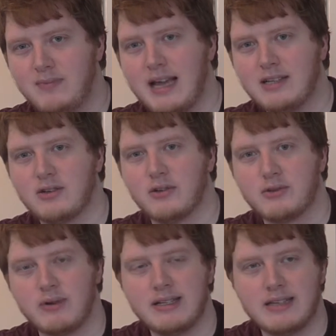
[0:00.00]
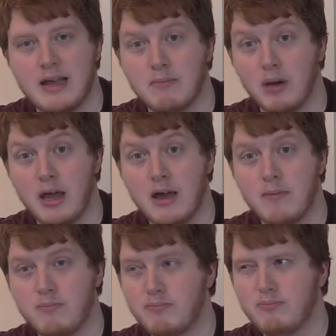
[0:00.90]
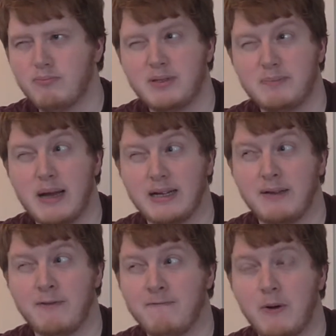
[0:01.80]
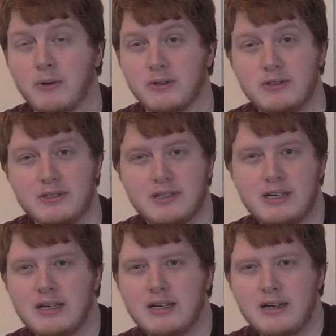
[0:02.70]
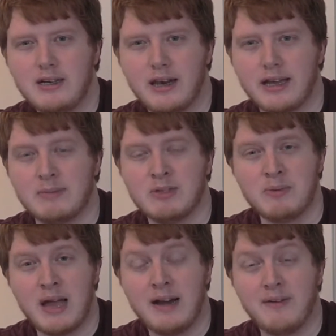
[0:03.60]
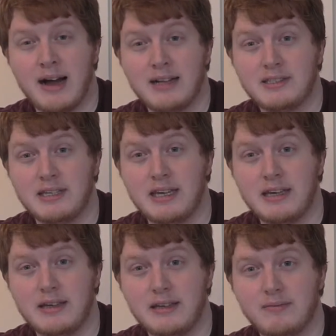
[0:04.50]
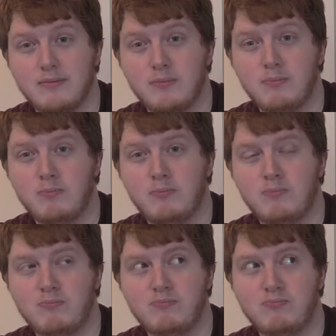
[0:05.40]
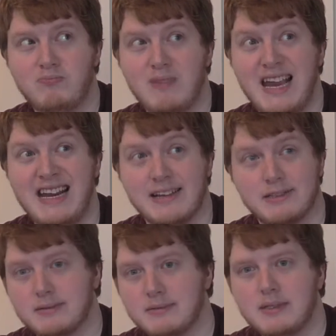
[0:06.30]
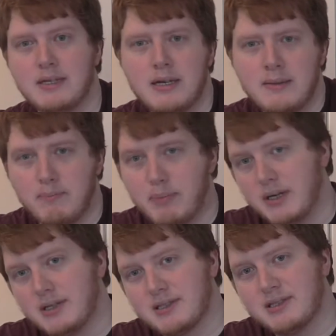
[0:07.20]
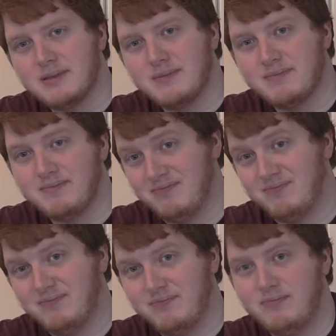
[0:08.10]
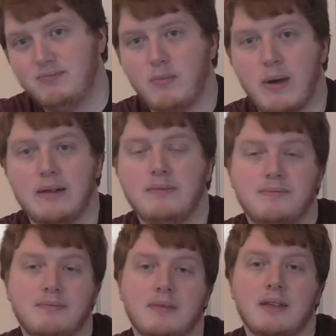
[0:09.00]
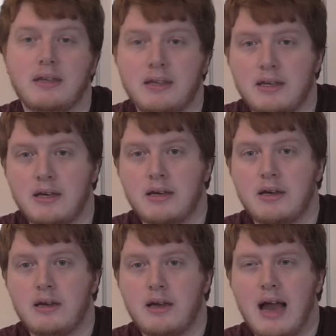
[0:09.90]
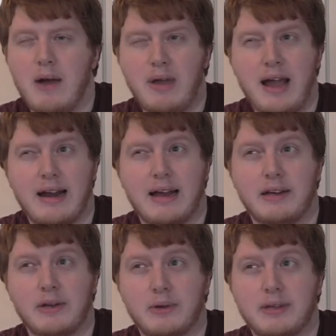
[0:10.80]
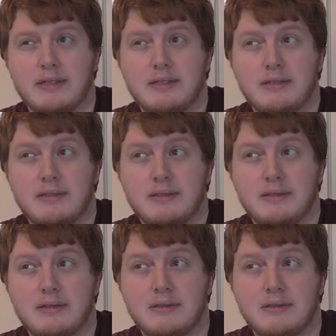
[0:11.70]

text on the screen saying player perspective focused, like I'm some kind of artsy idiot. But, well, how can I do this?